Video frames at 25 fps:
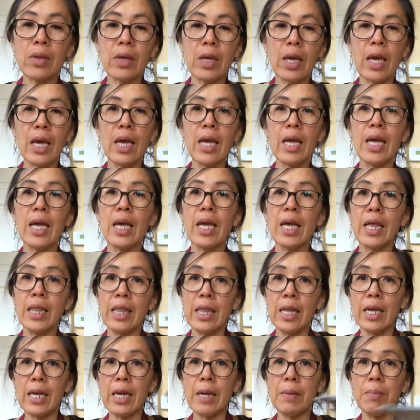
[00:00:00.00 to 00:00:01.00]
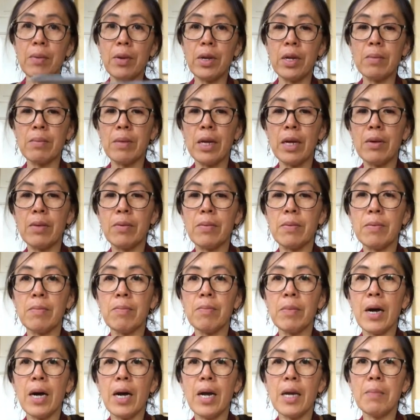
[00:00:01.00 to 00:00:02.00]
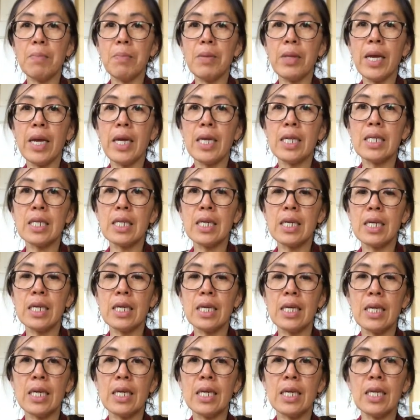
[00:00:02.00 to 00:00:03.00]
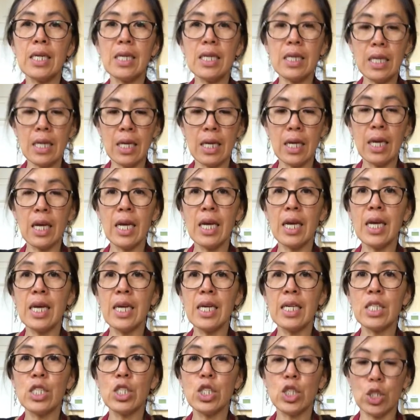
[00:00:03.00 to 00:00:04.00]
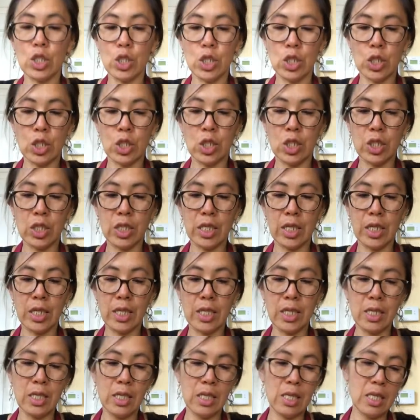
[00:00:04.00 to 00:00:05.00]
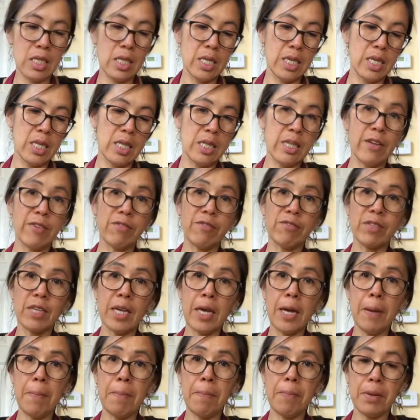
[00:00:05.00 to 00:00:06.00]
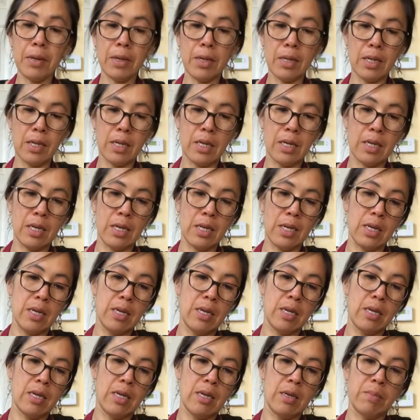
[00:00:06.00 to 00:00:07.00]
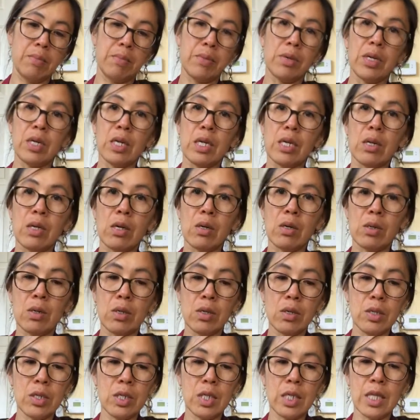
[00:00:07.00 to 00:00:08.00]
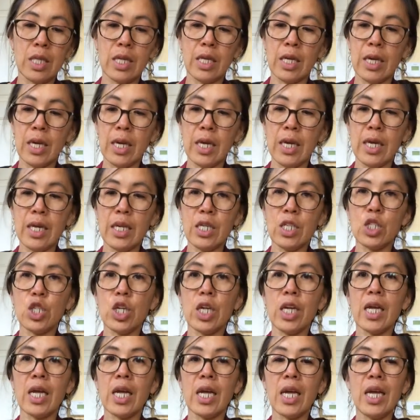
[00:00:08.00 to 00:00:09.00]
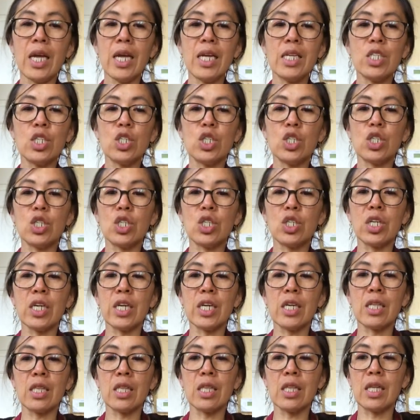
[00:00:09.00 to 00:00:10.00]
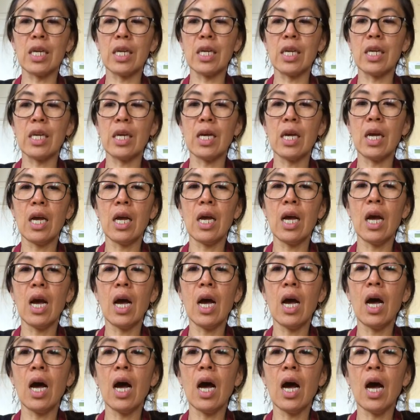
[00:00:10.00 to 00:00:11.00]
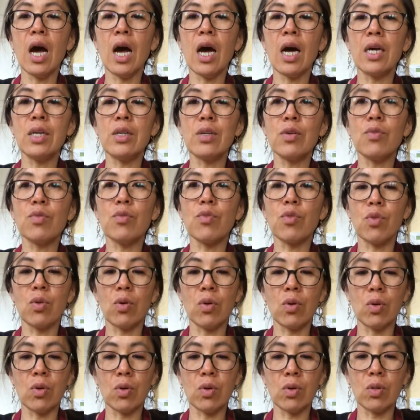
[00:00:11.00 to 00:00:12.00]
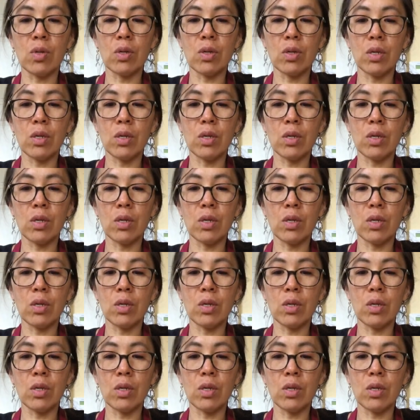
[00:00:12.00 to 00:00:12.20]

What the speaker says: Okay, then I bring my pie plate in, gently lift up, put it onto the edge, and gently unroll